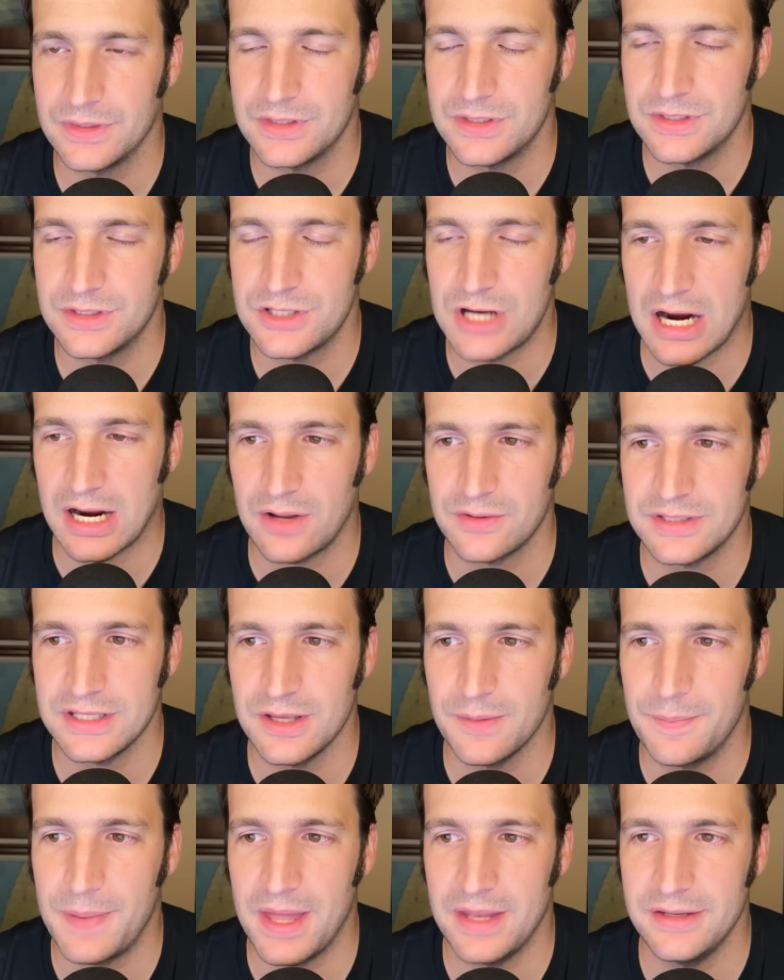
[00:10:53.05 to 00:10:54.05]
Check out the
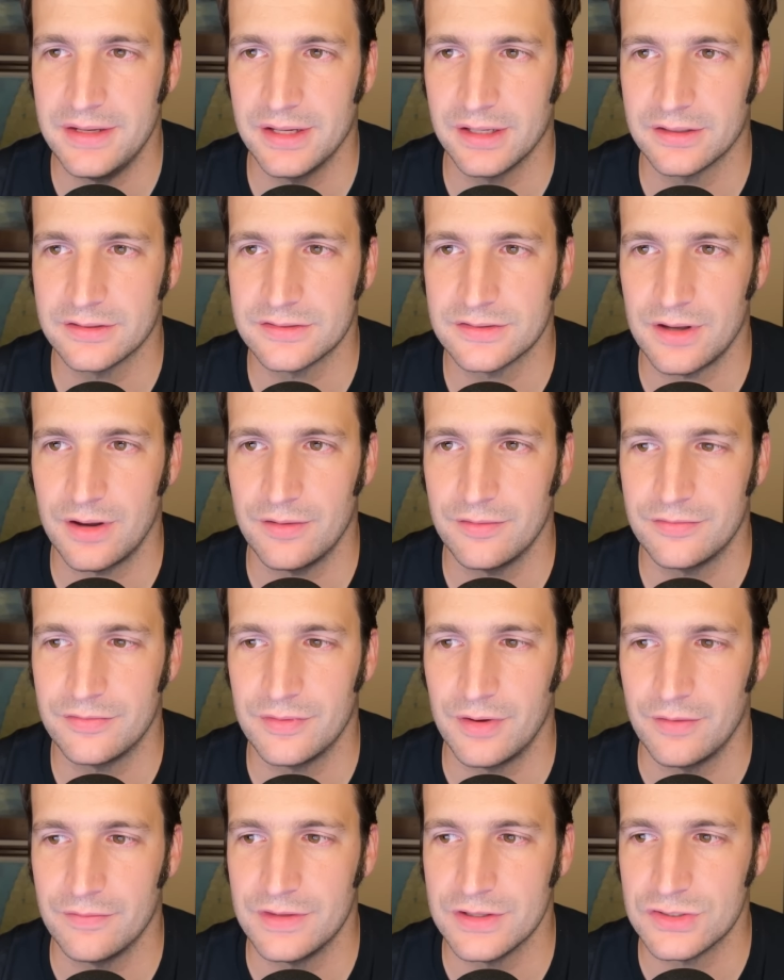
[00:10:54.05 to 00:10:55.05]
appendix
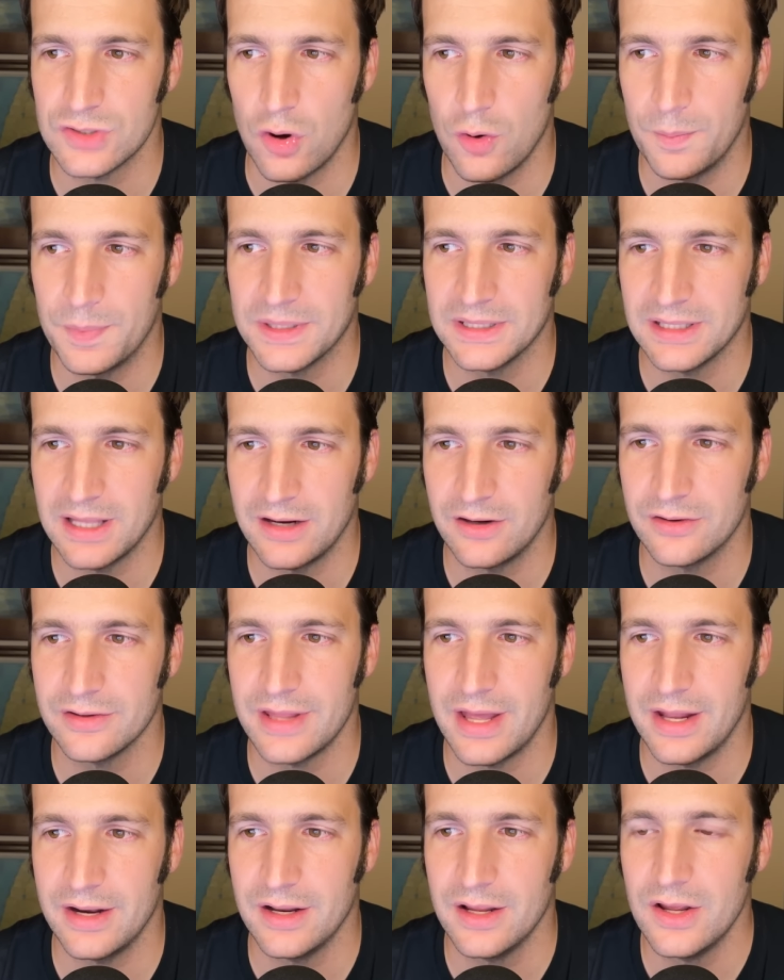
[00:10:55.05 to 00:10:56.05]
of this open letter
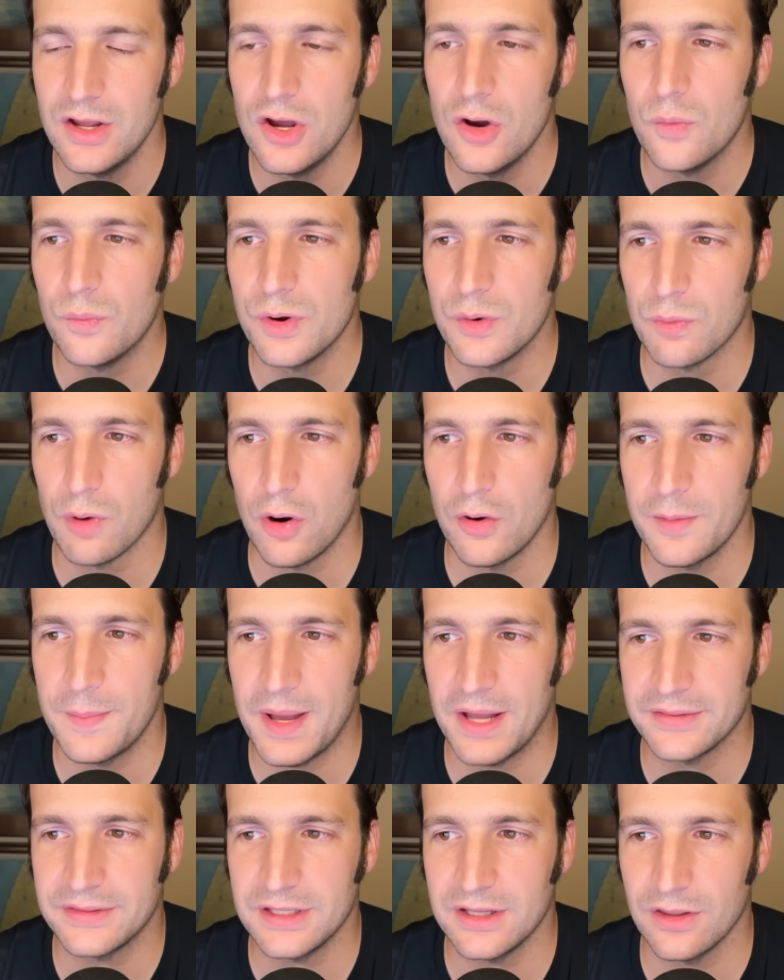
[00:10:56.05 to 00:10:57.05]
that we wrote
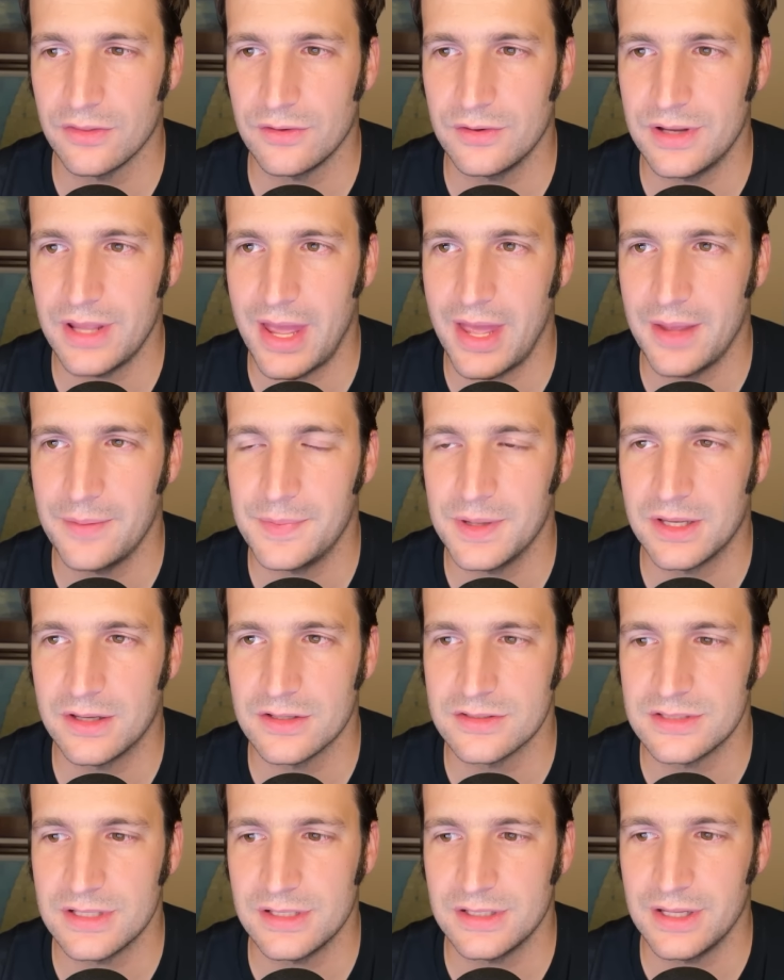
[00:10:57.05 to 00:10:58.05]
about the other day,
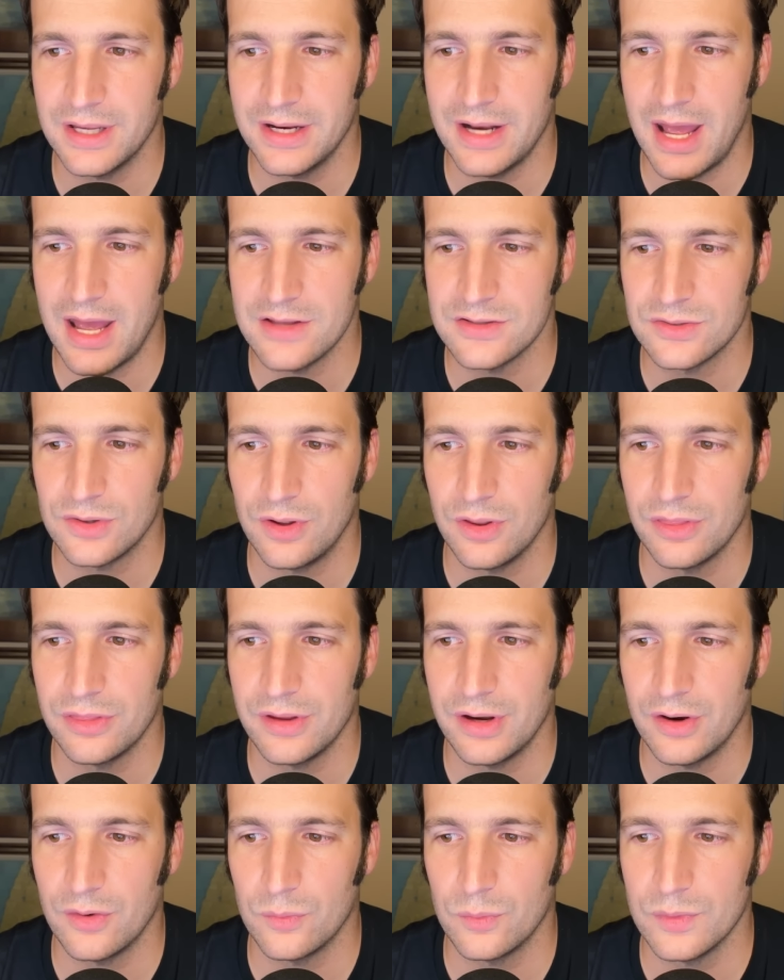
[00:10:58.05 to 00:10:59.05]
because it has all
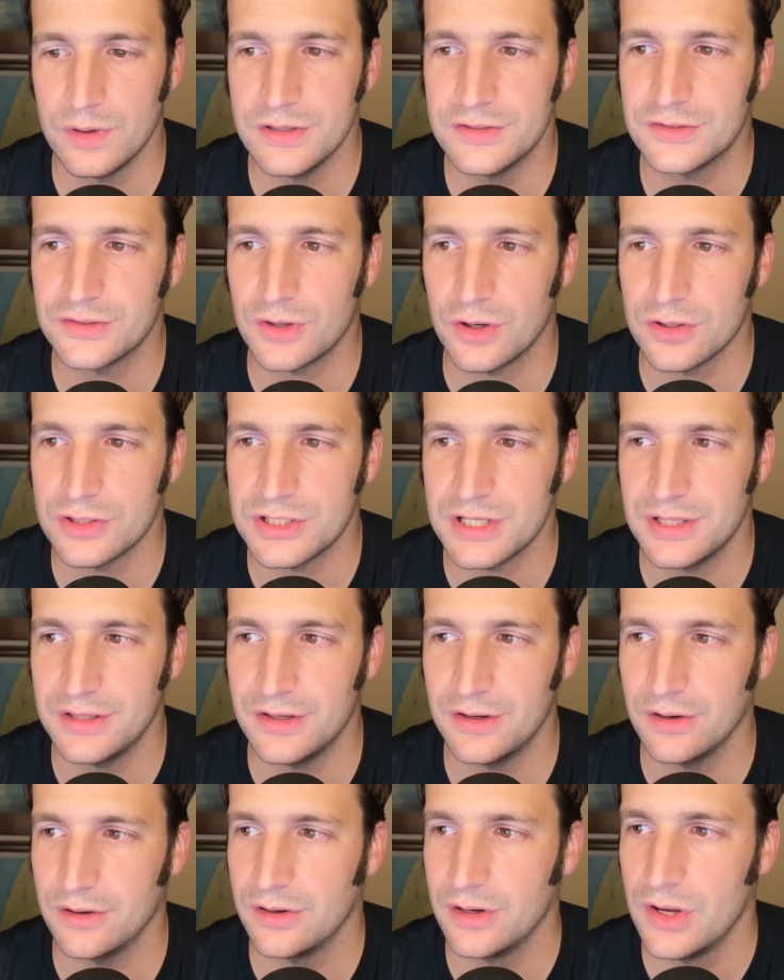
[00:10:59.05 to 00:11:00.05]
their research and
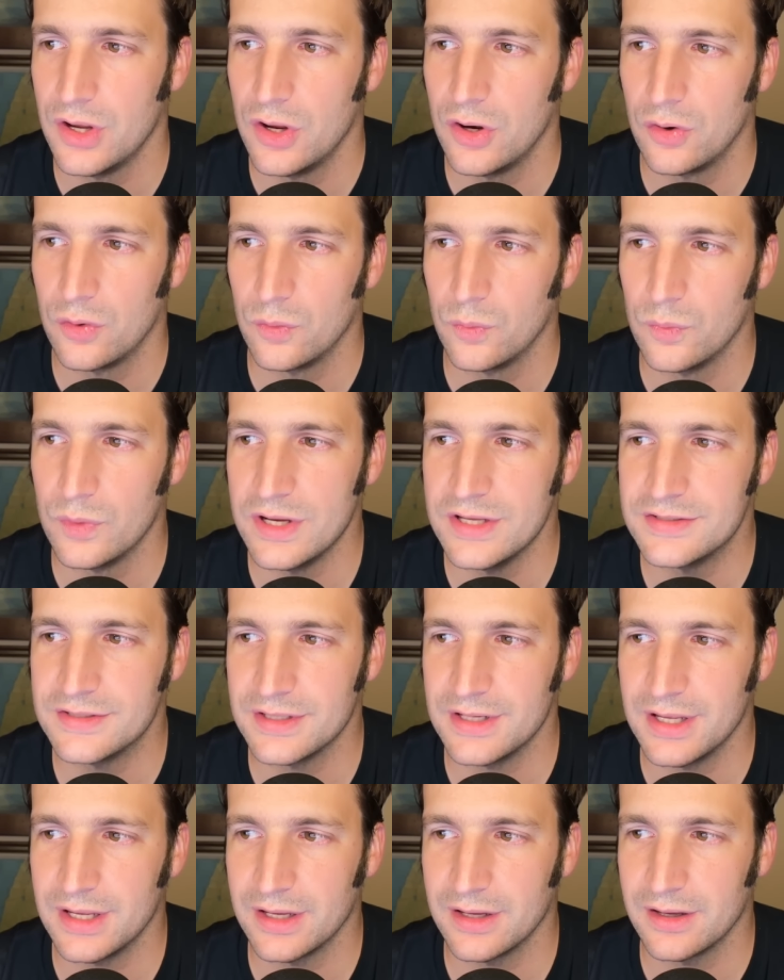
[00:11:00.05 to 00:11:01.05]
their
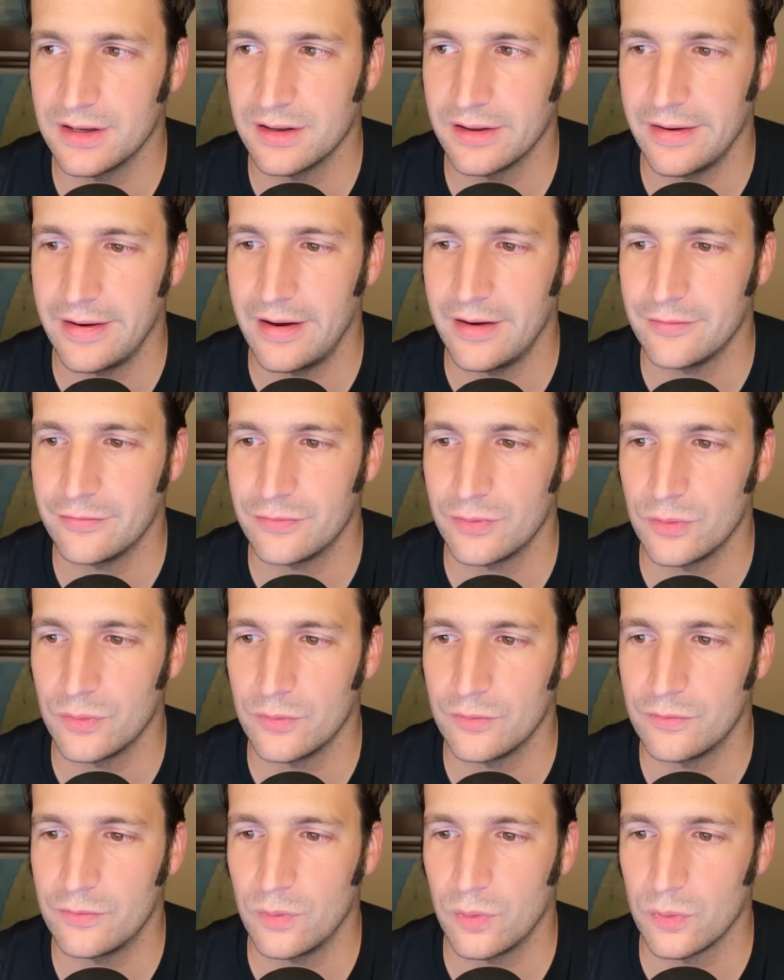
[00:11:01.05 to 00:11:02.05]
reasoning
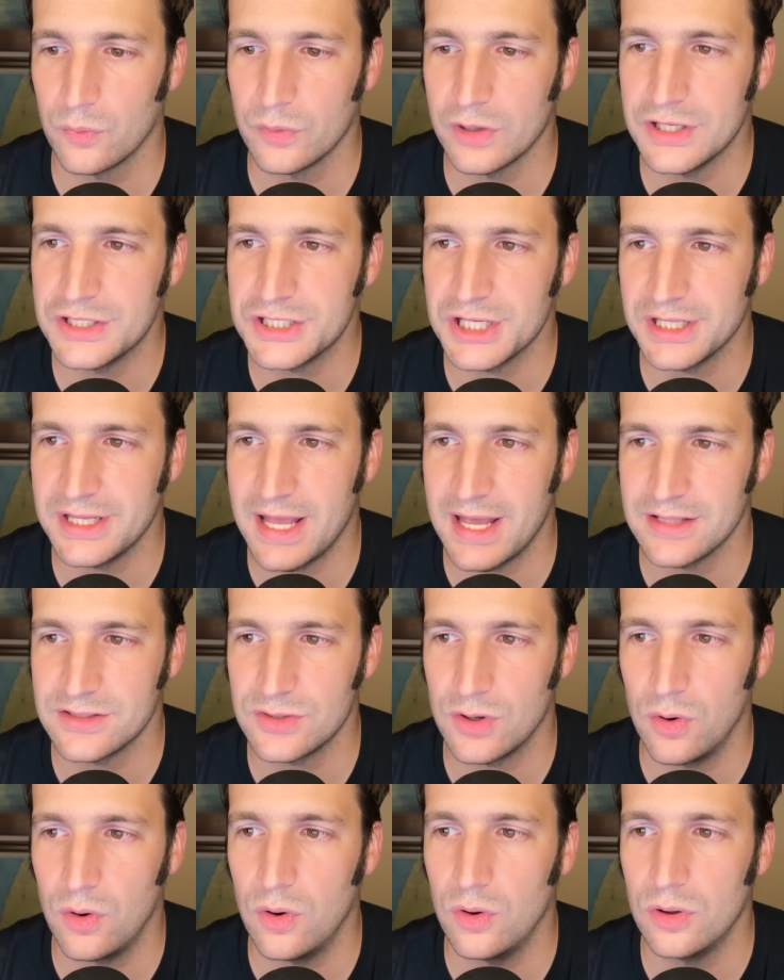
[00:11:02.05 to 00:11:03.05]
for reaching that
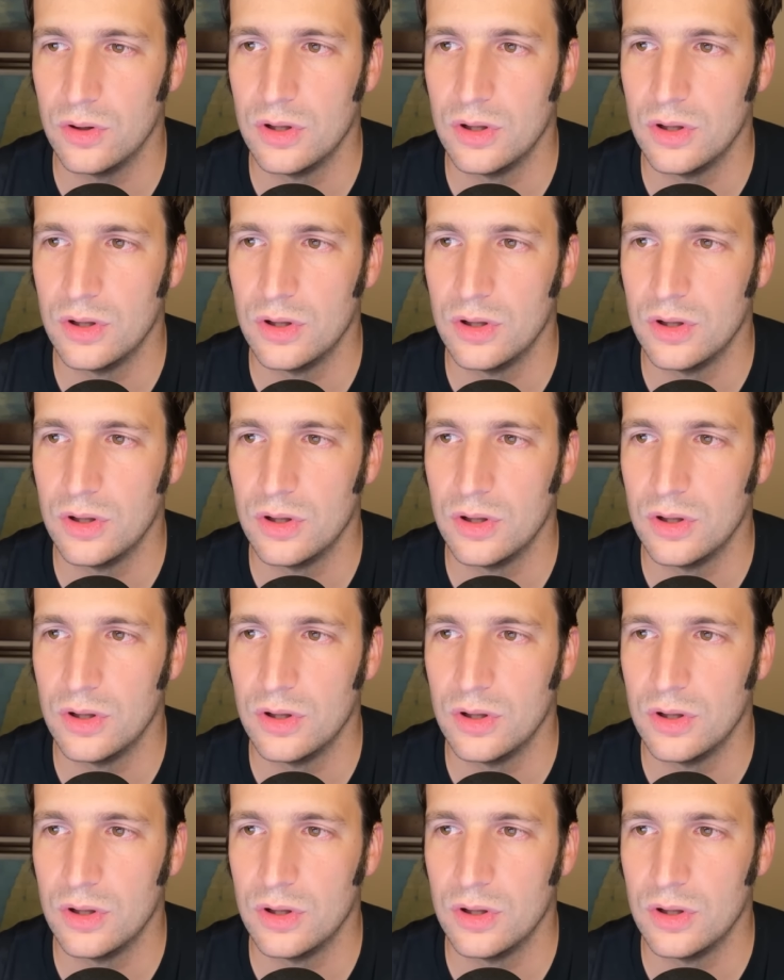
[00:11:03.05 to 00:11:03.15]
toll,